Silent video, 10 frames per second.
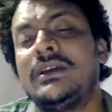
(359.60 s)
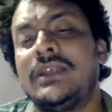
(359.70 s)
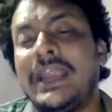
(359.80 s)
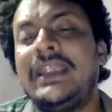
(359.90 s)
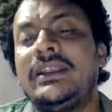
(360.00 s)

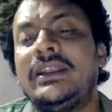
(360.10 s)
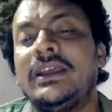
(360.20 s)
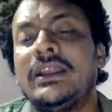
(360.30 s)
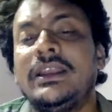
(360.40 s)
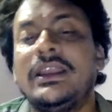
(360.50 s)
right?
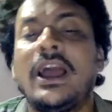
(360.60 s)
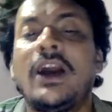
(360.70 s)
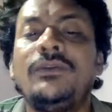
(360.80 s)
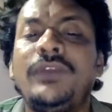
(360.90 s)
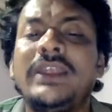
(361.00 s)

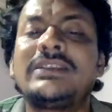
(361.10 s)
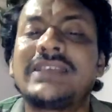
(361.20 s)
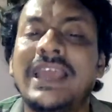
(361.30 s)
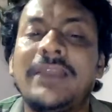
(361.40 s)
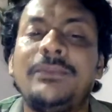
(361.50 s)
Noun phrase
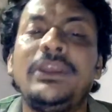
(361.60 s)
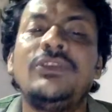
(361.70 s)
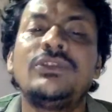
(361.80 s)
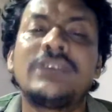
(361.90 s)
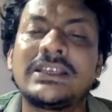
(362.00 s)
can be
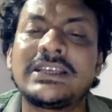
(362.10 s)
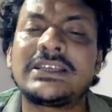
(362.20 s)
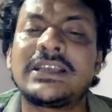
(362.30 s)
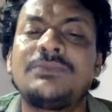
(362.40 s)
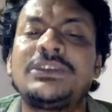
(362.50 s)
used as a
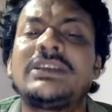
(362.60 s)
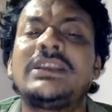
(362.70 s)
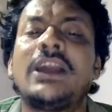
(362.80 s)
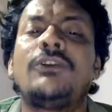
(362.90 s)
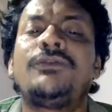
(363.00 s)
subject.
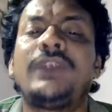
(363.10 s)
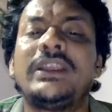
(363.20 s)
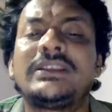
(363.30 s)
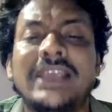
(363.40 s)
Noun phrase